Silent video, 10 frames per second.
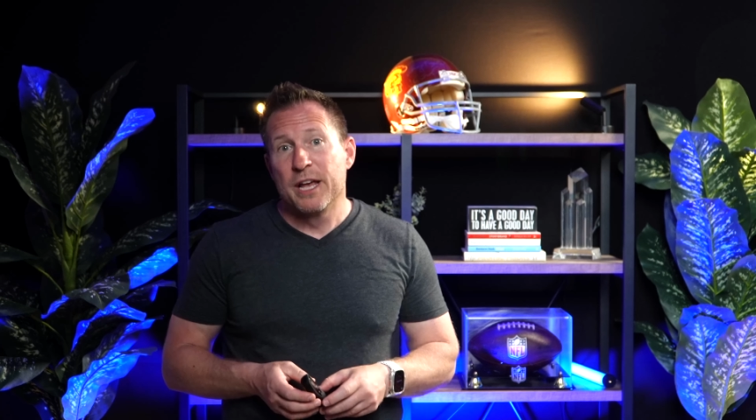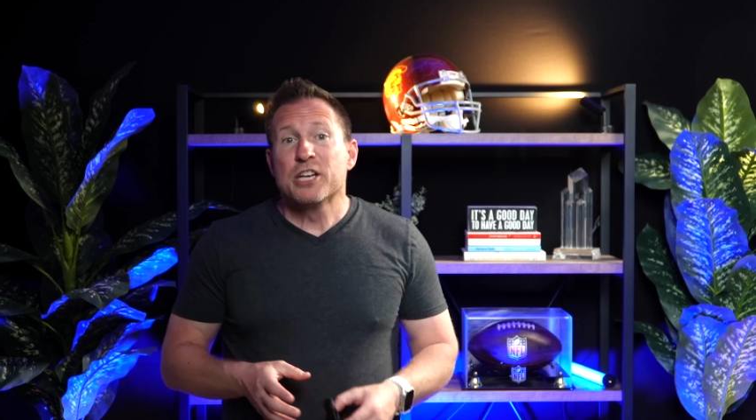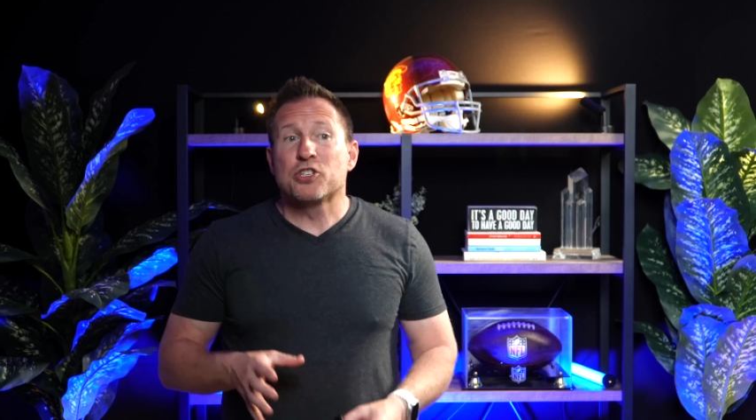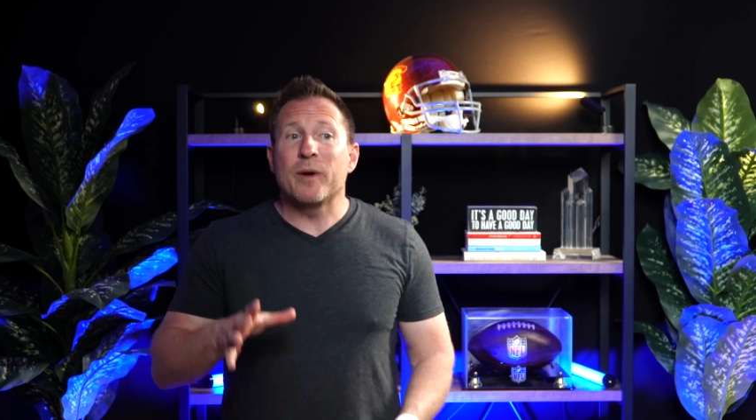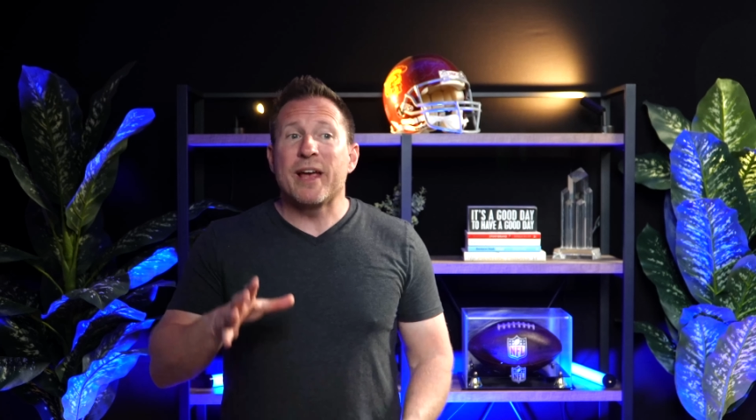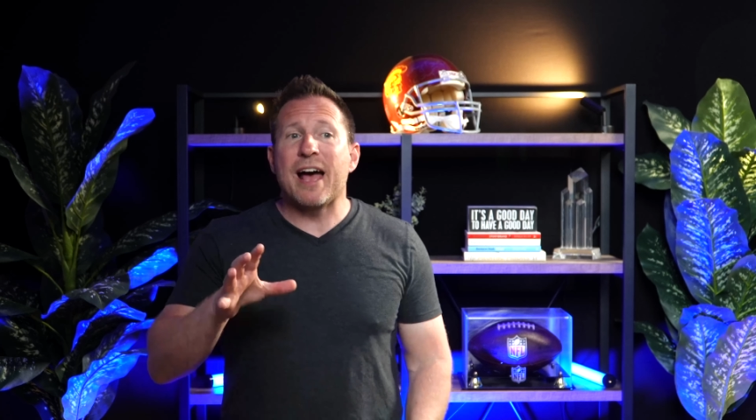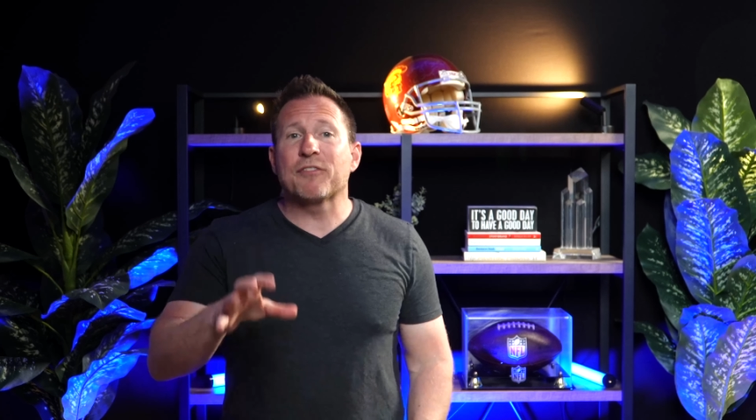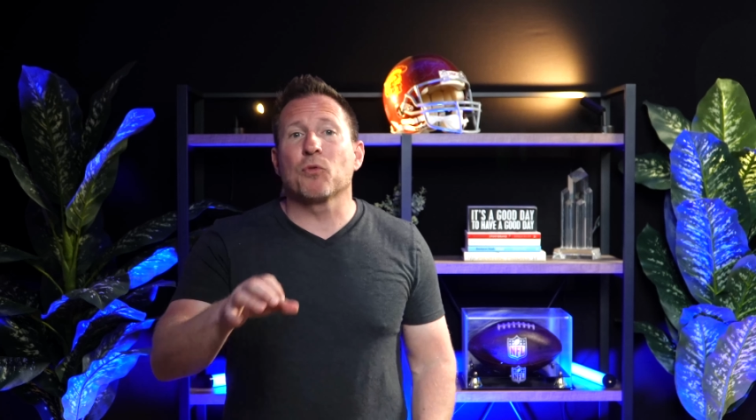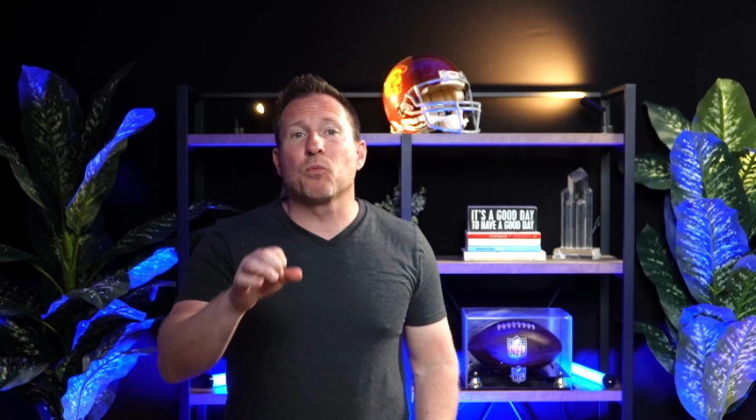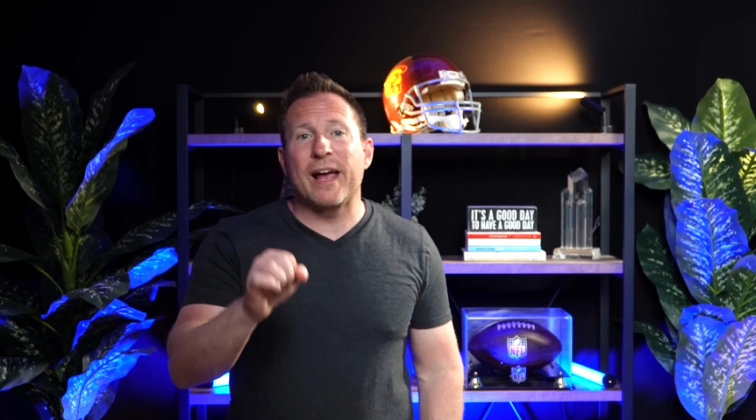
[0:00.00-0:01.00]
So we have
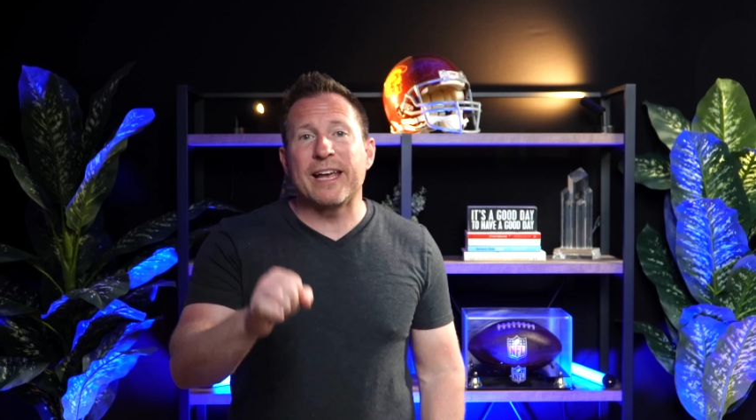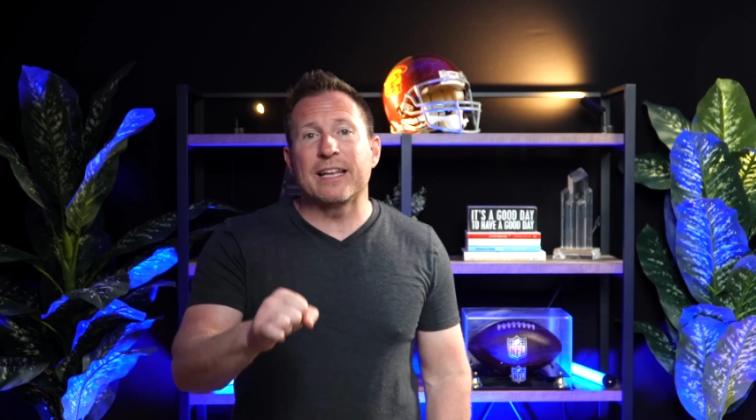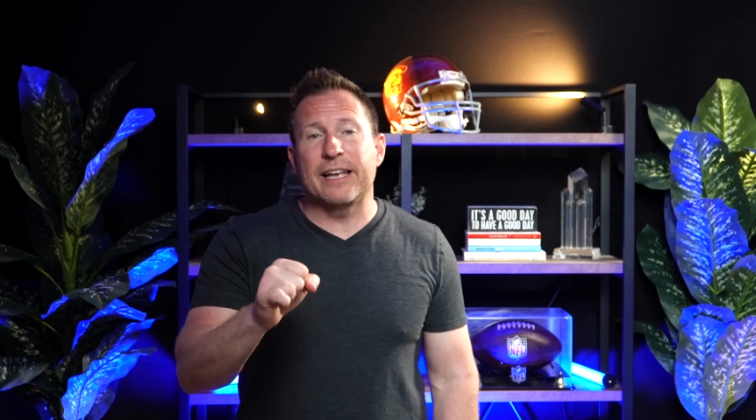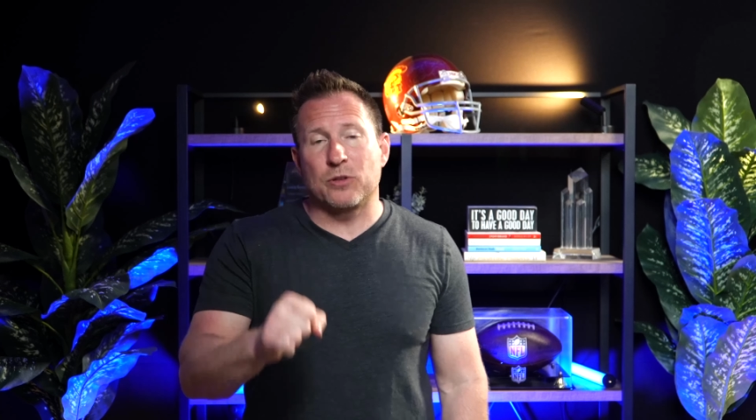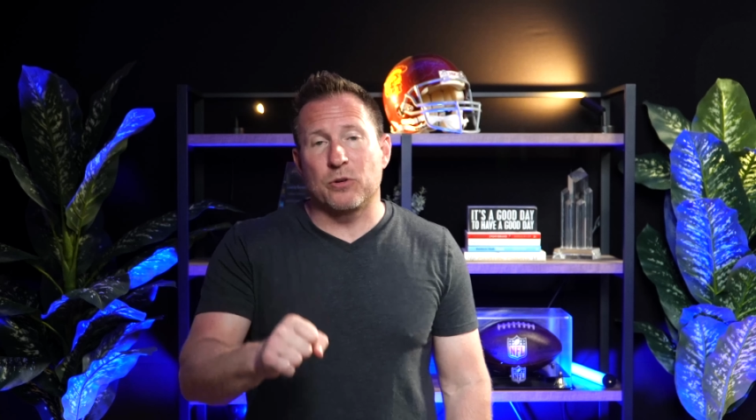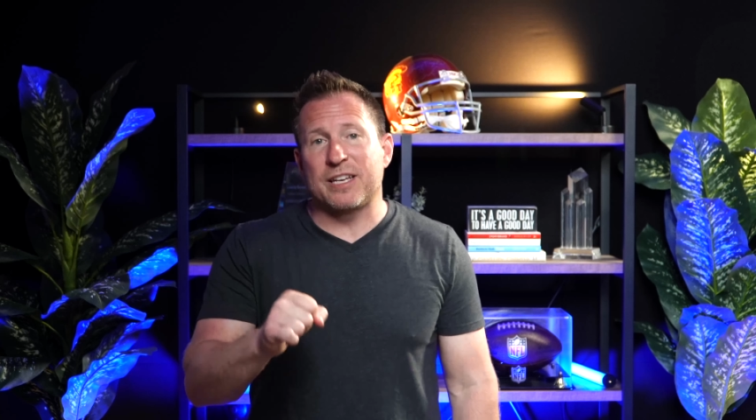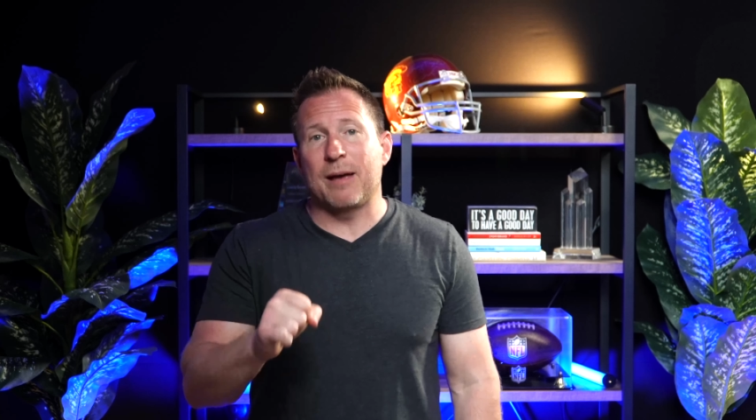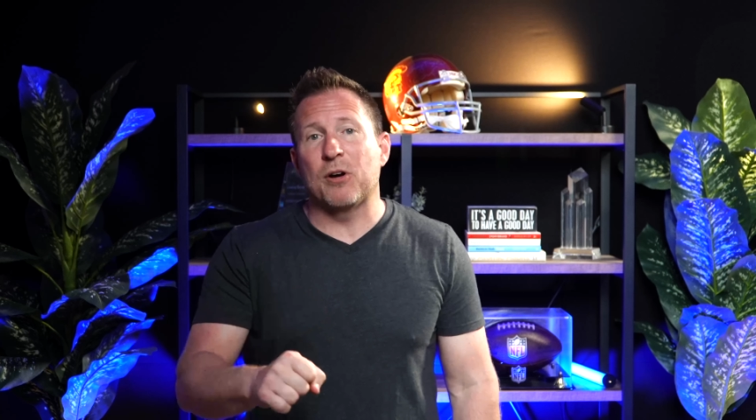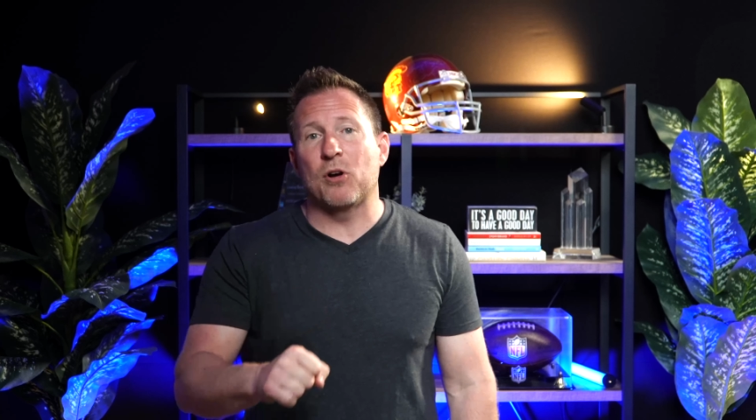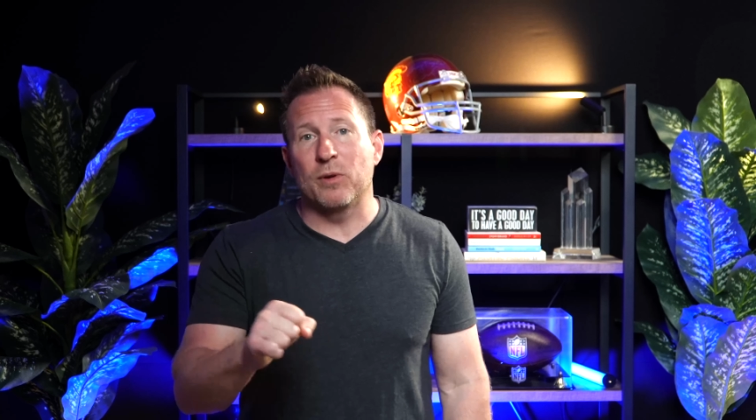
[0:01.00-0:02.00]
to regulate those
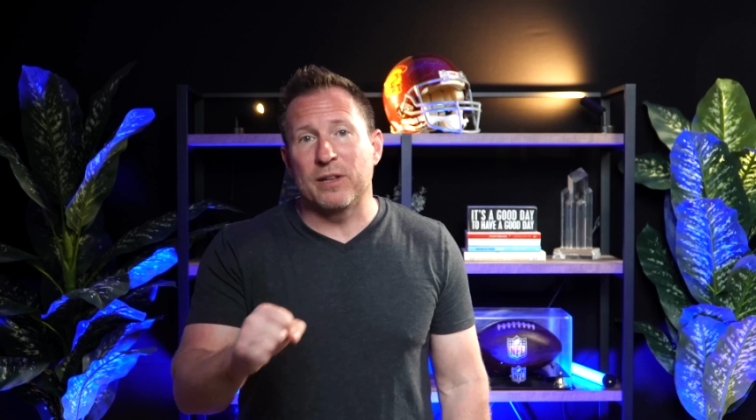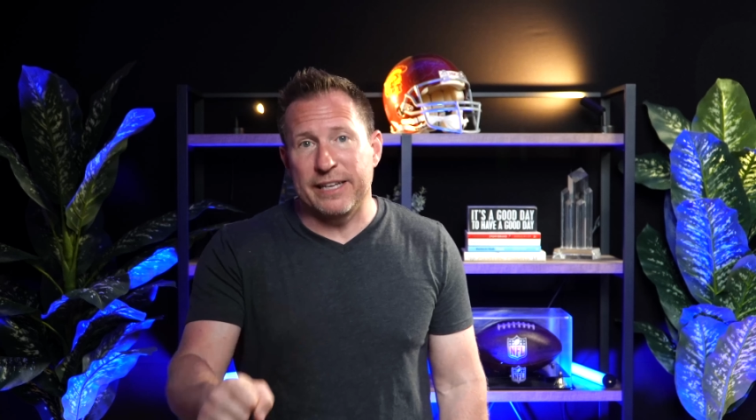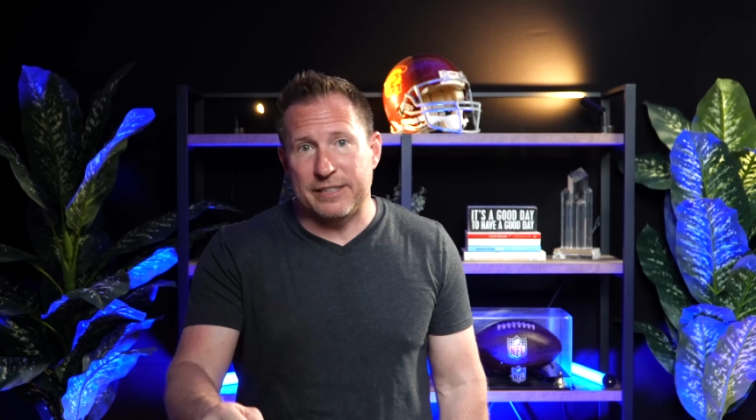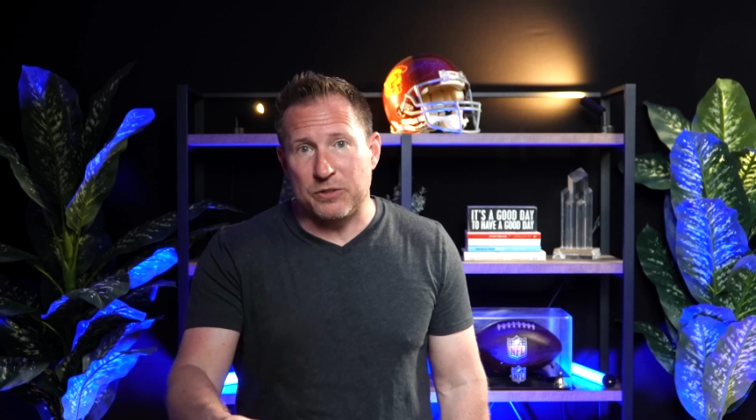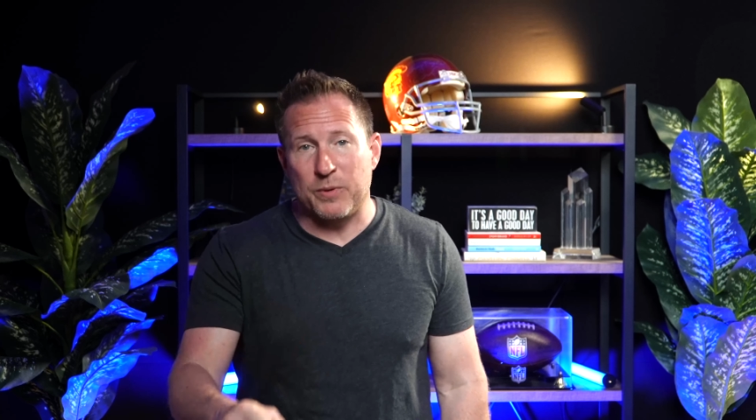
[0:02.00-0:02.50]
chemical releases.